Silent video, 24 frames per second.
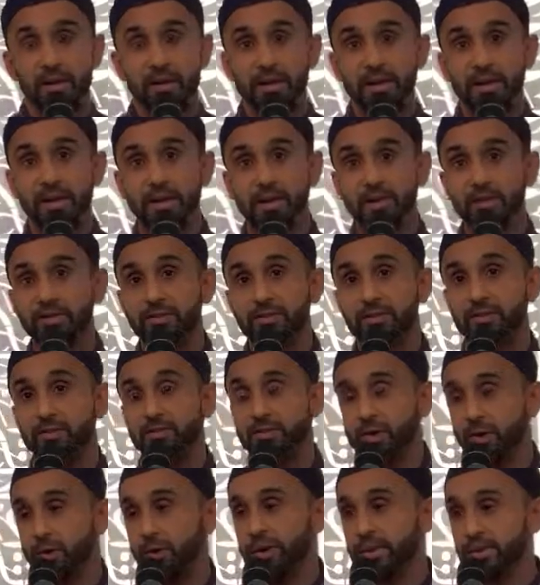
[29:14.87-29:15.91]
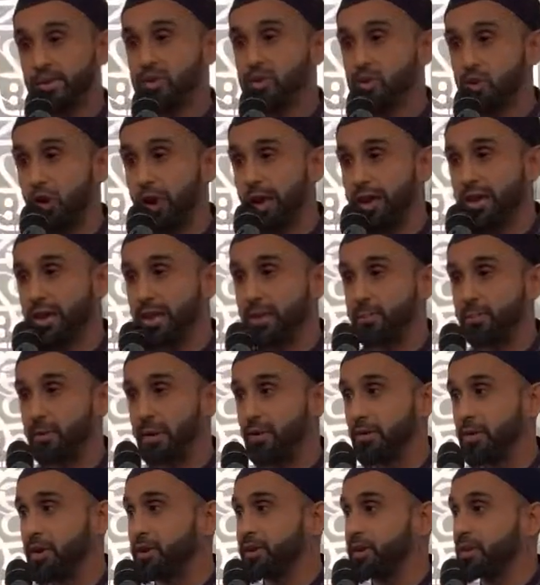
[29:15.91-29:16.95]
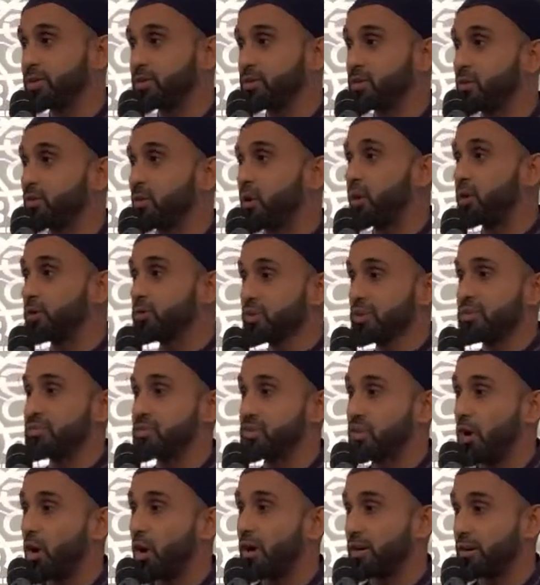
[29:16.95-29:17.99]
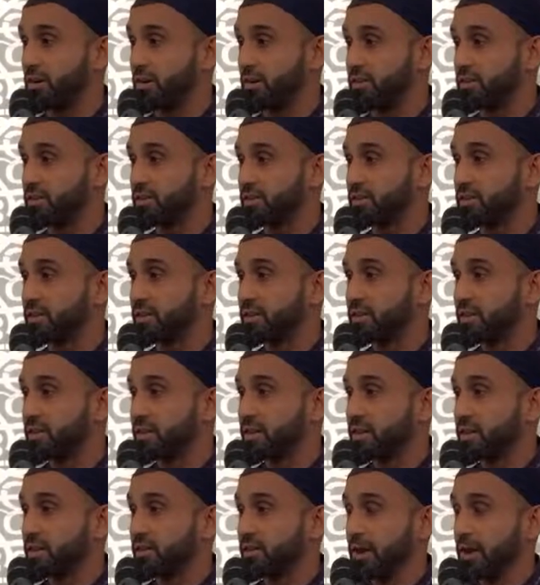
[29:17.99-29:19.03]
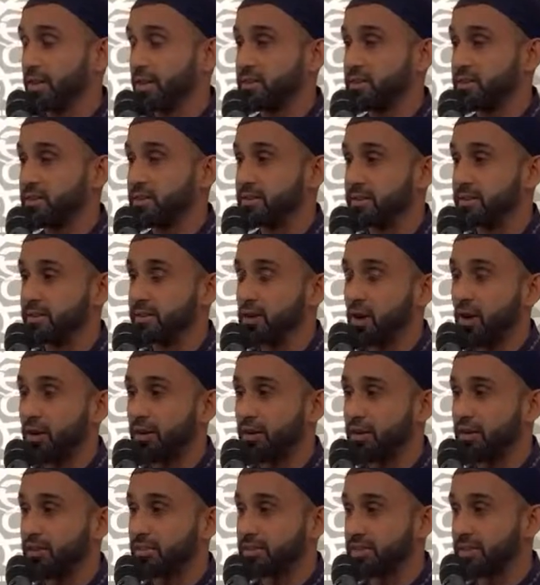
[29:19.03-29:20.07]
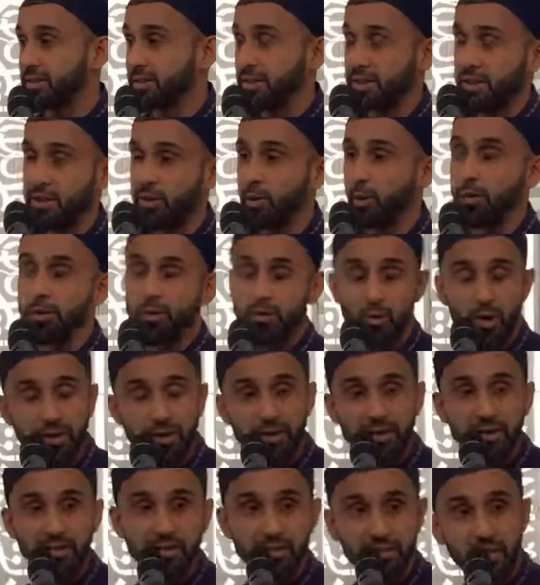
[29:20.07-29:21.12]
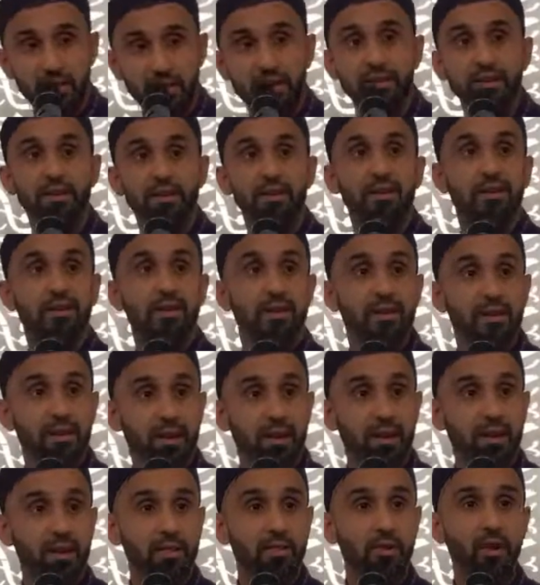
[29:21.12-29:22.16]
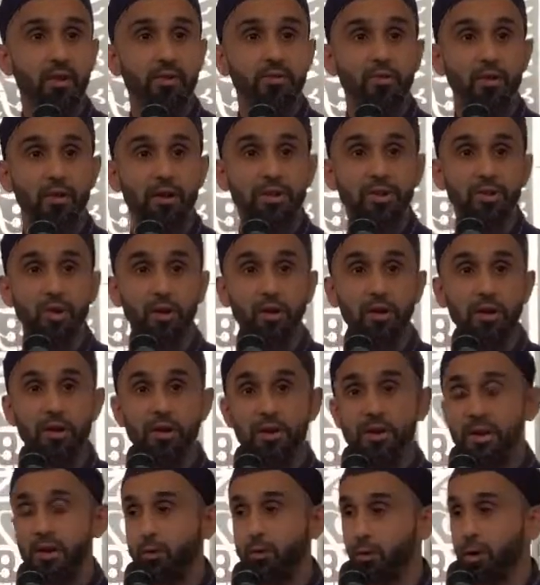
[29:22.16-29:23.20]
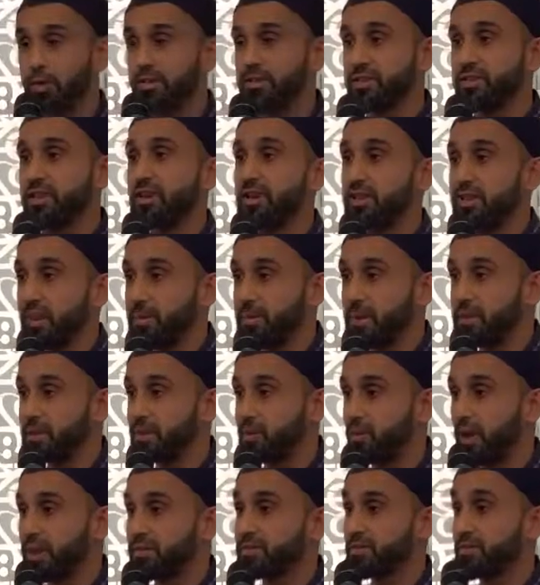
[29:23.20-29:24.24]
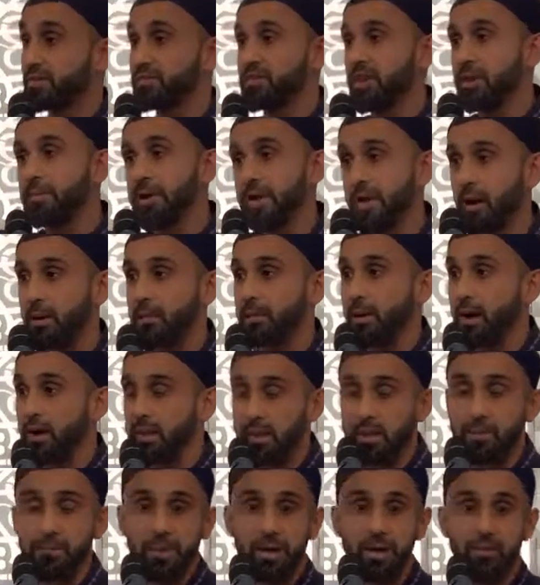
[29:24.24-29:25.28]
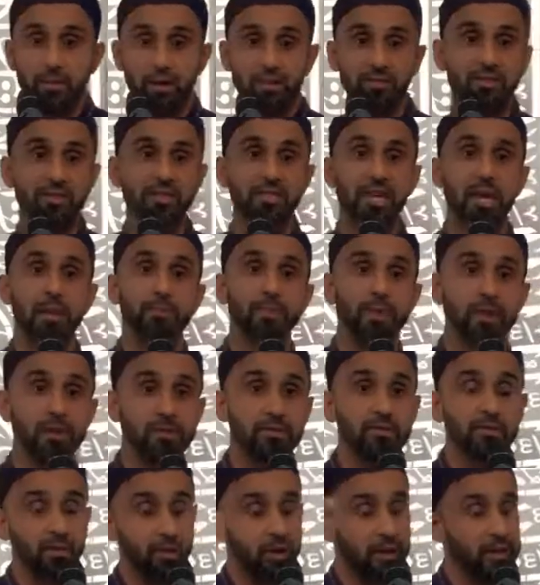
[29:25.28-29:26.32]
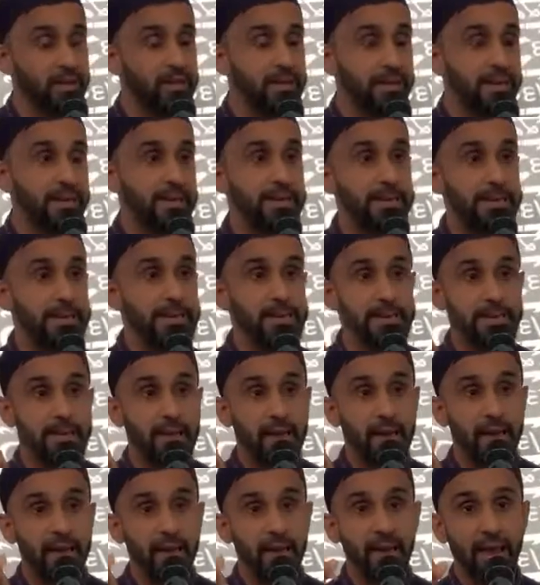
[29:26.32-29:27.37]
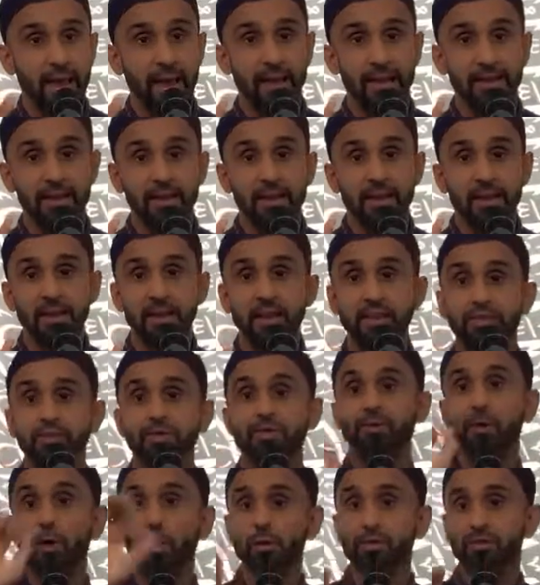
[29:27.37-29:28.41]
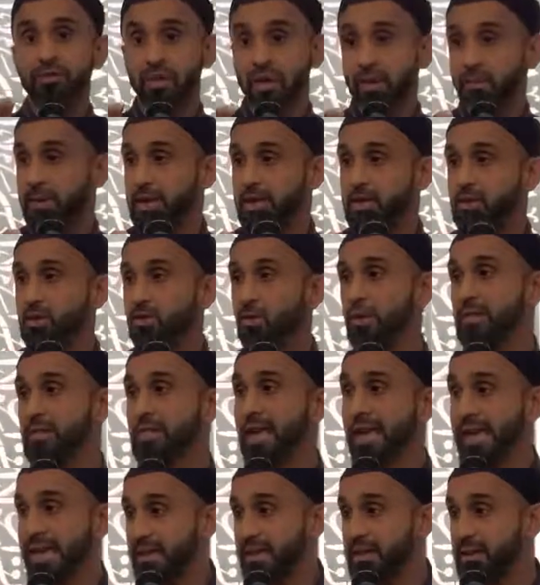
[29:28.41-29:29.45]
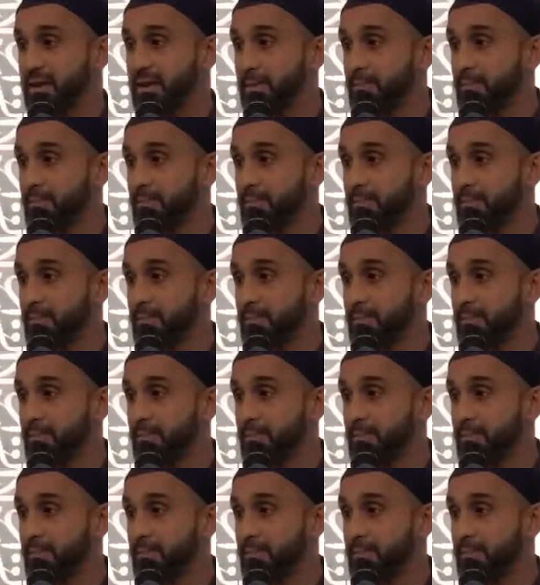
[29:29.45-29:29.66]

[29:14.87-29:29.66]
he, during the training period, he throws his daughters, right? The daughters, he always wanted a son, and long story short, he wants to turn them into wrestlers. They become Olympic wrestling champions for India. And he throws them into a lake,